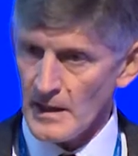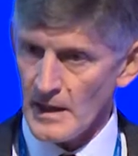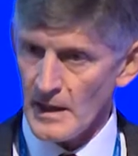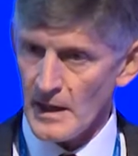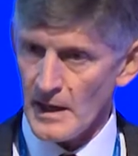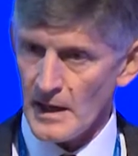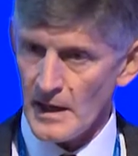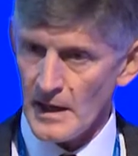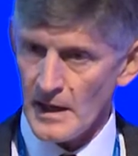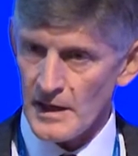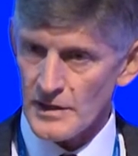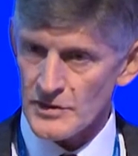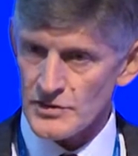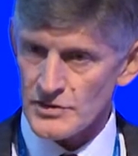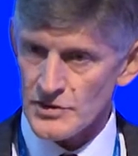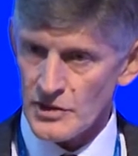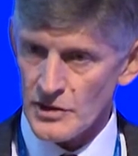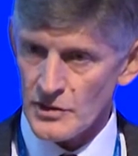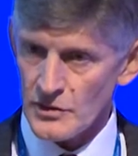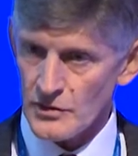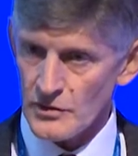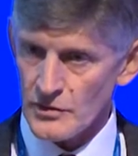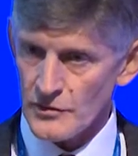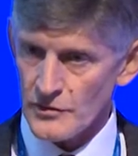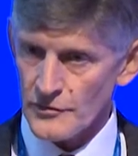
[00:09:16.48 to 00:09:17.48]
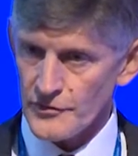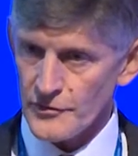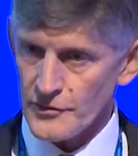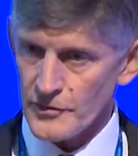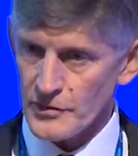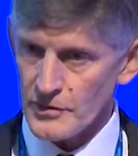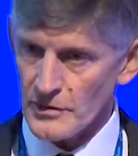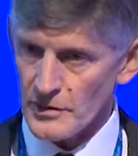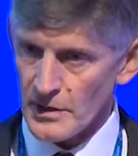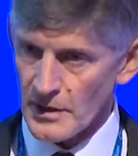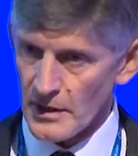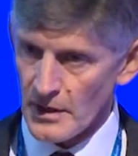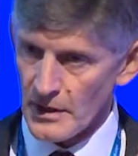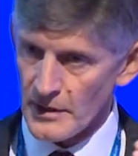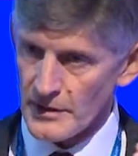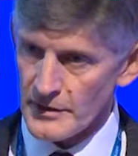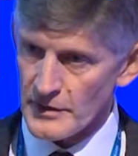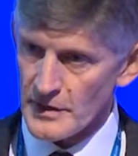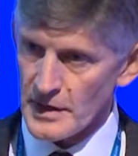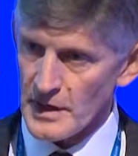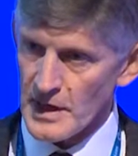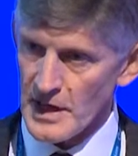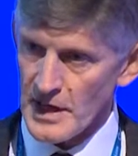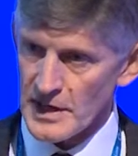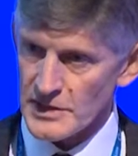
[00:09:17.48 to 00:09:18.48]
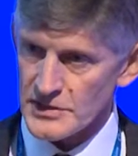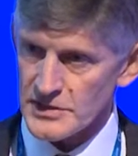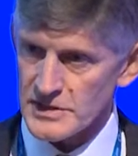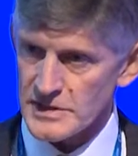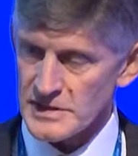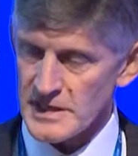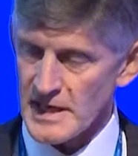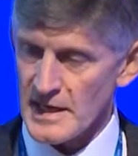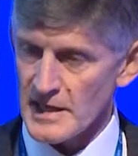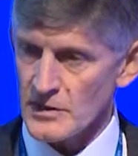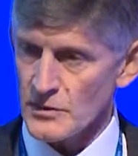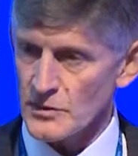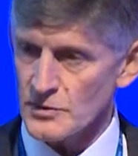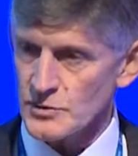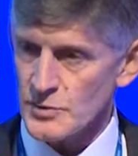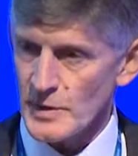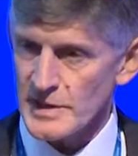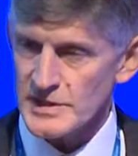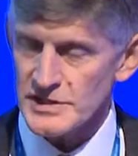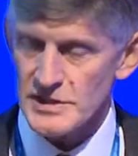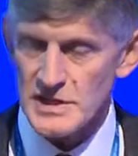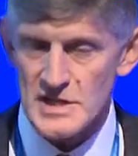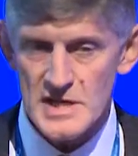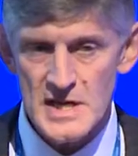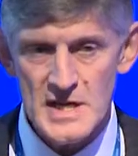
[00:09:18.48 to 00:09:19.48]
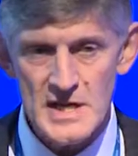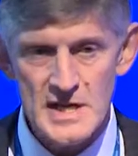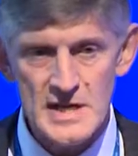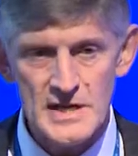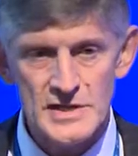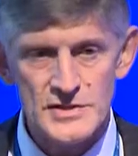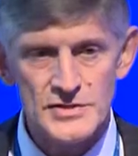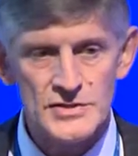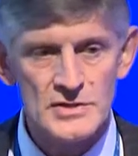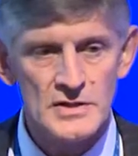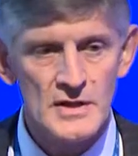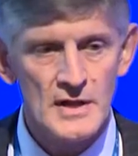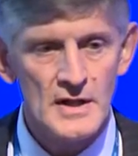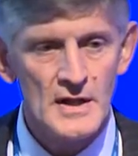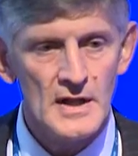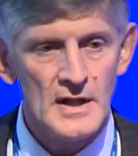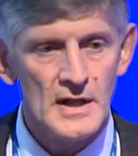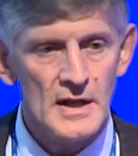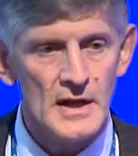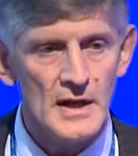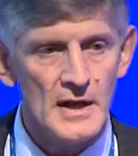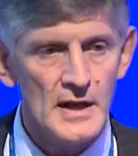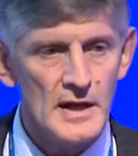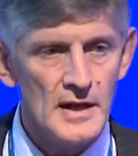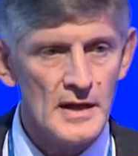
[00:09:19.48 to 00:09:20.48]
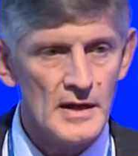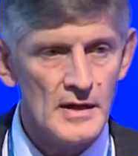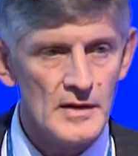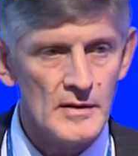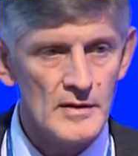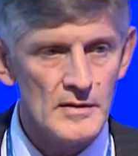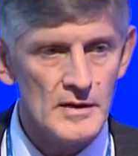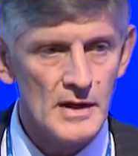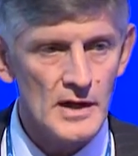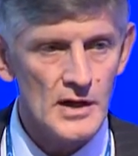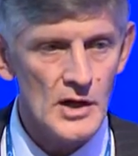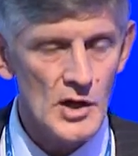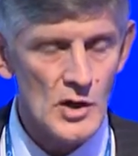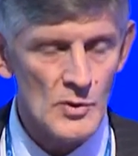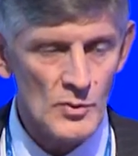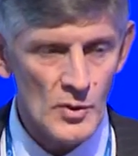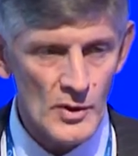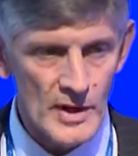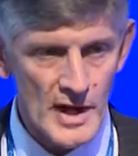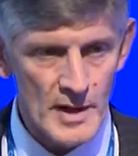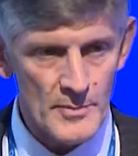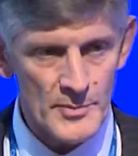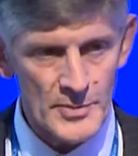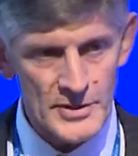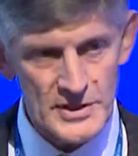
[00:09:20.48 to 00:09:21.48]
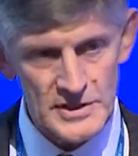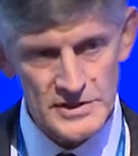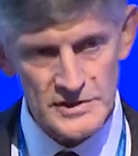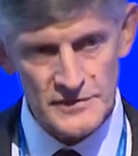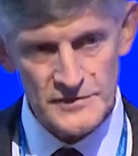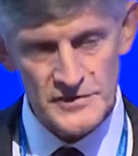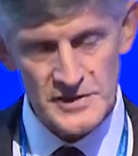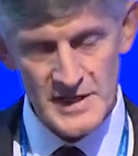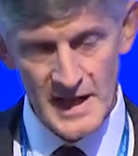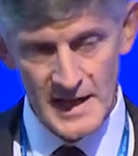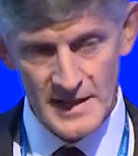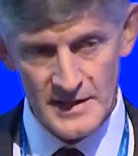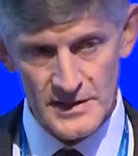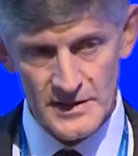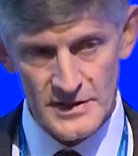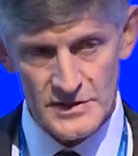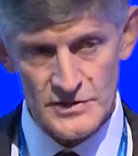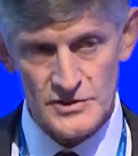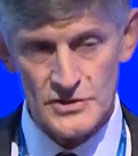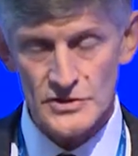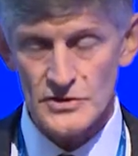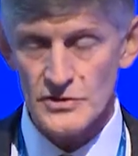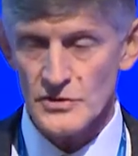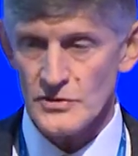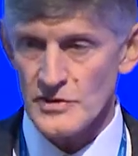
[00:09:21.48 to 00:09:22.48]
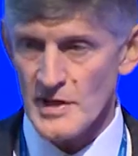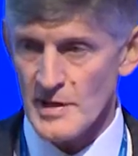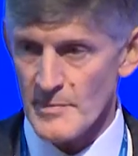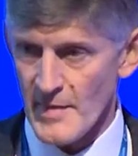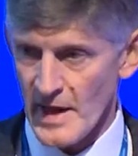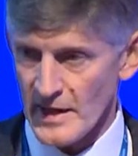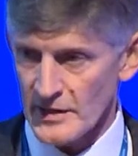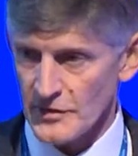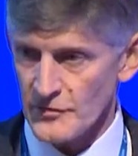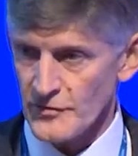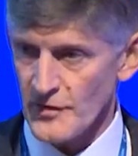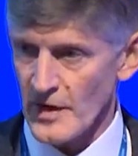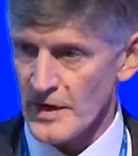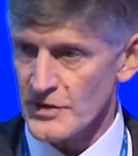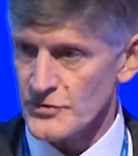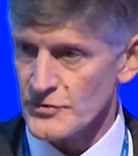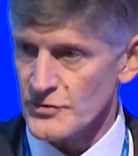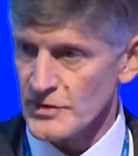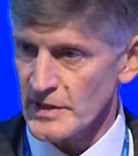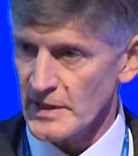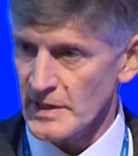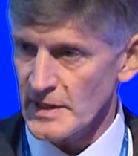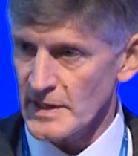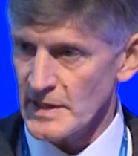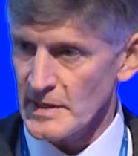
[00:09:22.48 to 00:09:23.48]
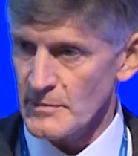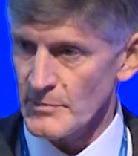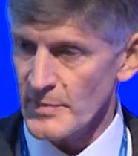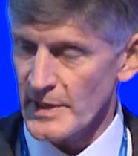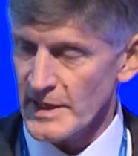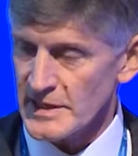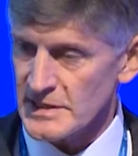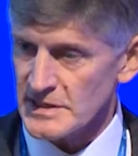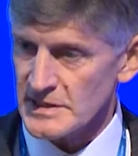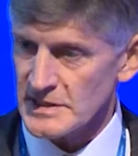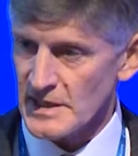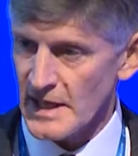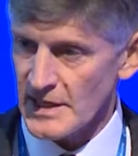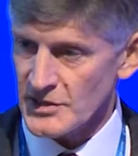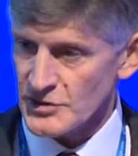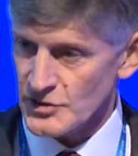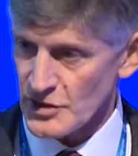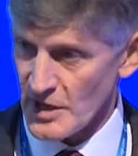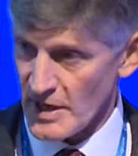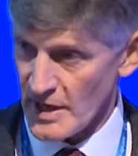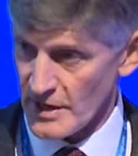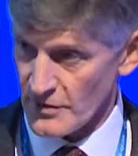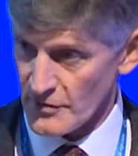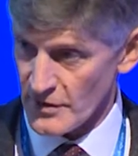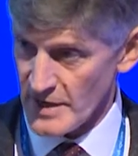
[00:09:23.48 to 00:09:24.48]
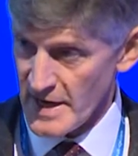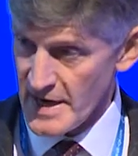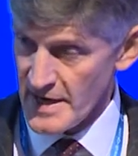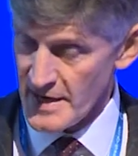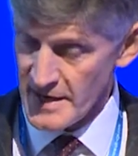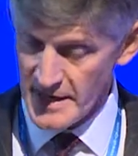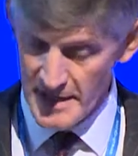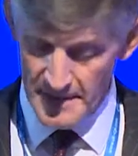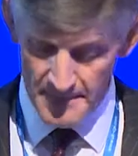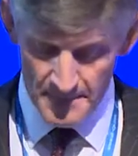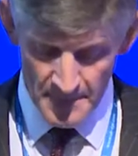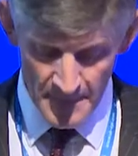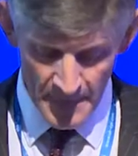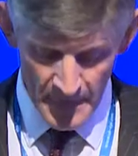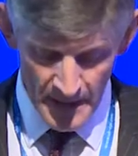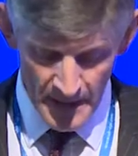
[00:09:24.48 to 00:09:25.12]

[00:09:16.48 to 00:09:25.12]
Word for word: Uh, so for a lot of the last 10 or 20 years, uh, global companies have tended to do their manufacturing in places like China and India.